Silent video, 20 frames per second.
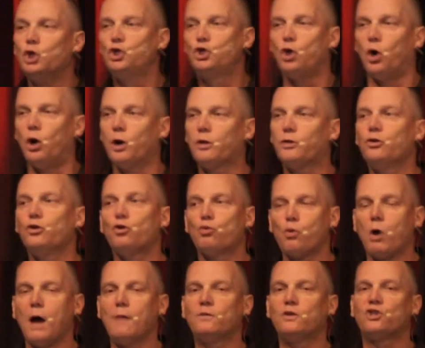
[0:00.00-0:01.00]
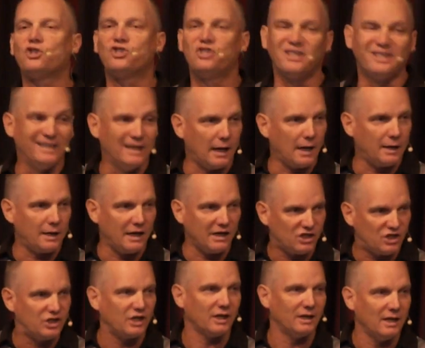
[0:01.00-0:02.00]
Jonathan arrived at a
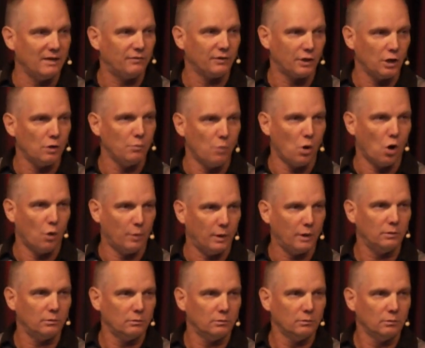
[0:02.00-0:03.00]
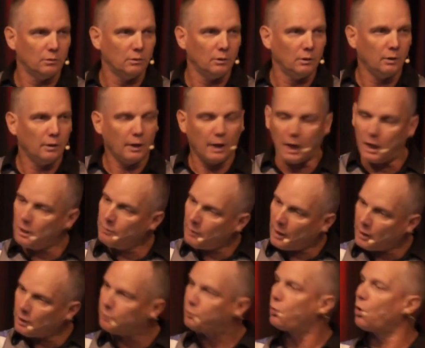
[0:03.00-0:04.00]
significant moment, and he
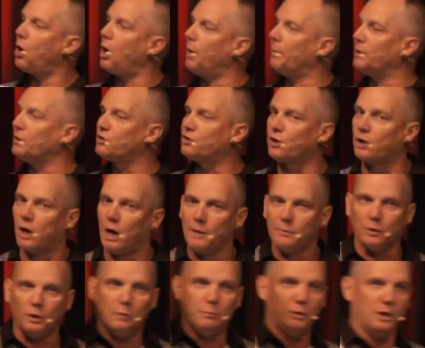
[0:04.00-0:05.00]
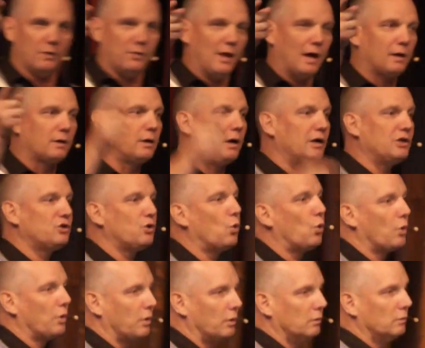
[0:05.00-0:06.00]
made a promise that I'm going to be in that guy's
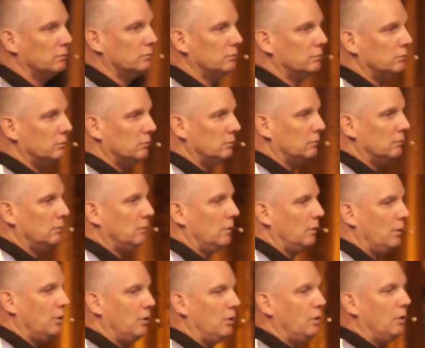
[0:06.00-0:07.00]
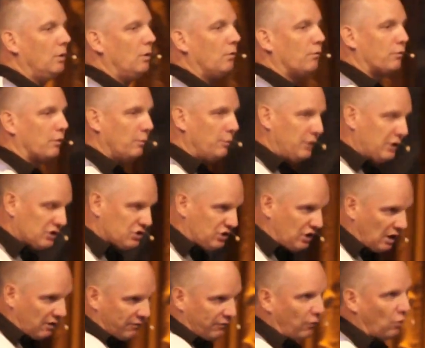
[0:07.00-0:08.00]
corner. From this
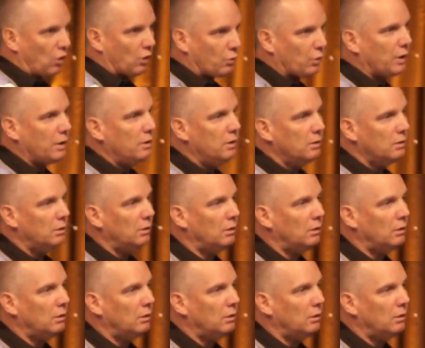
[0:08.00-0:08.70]
day forward,